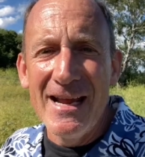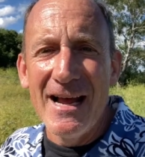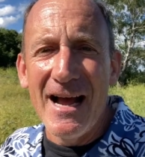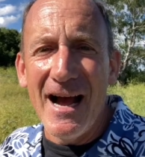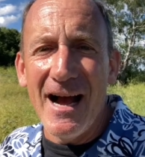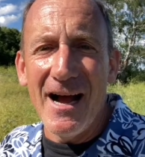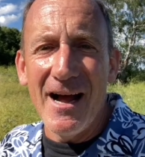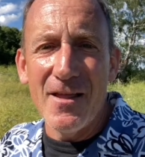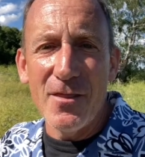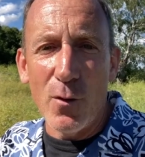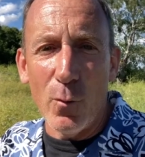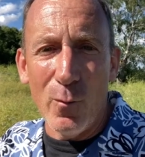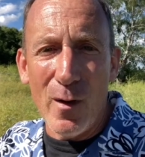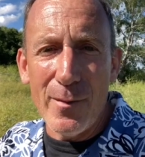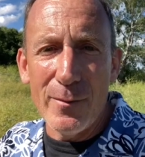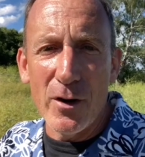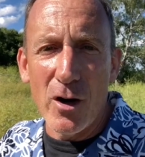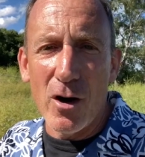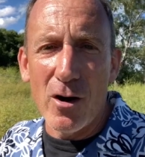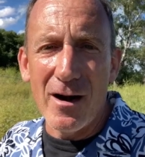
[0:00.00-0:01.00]
The
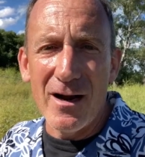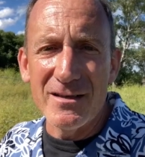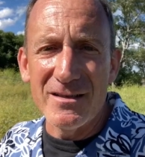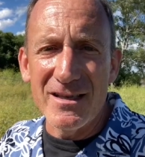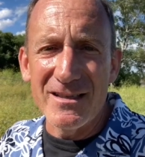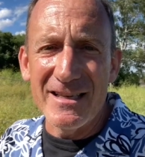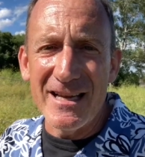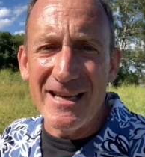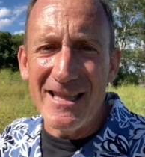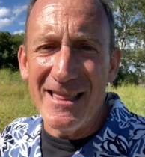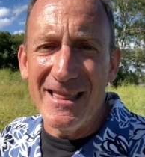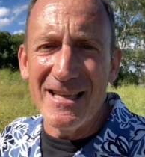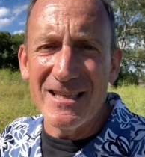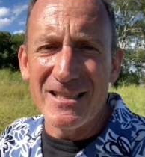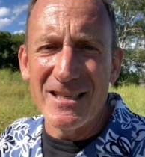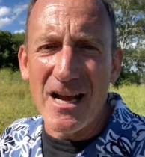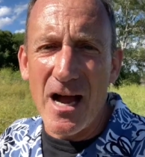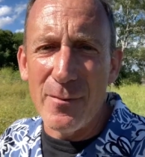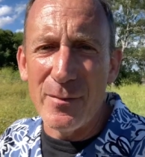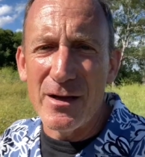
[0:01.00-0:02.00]
webinar, as I say, this
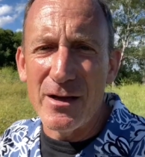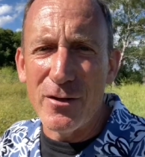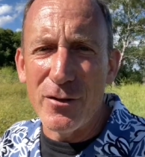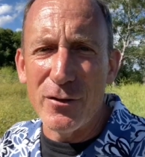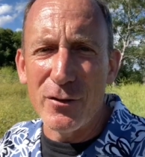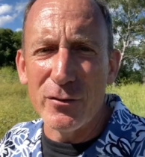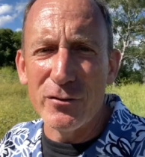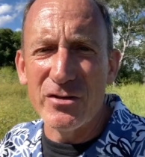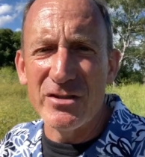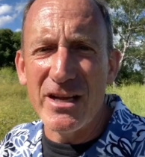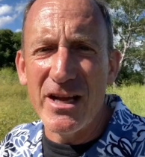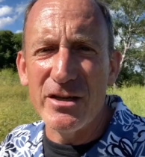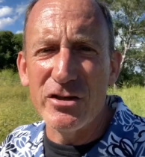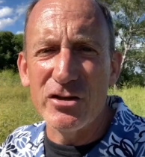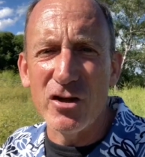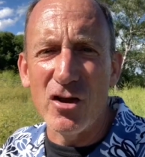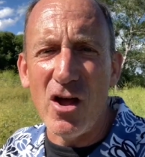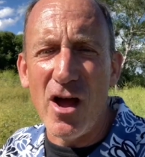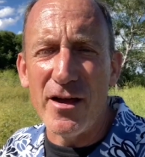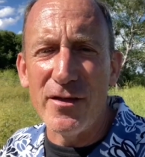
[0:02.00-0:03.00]
coming Thursday,
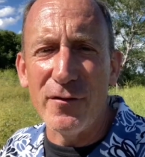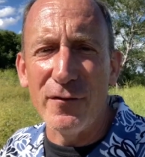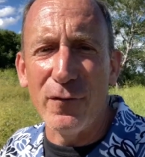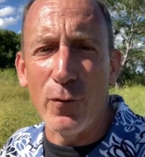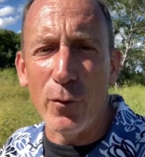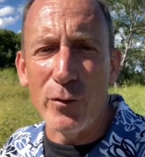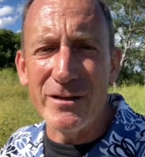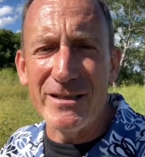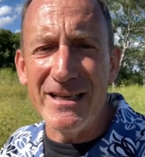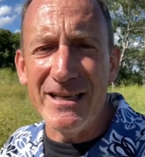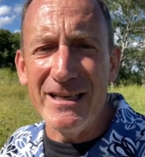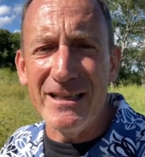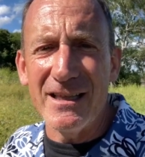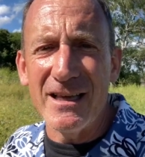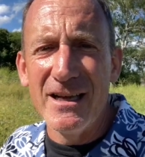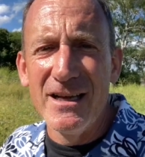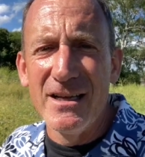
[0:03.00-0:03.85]
July the 14th.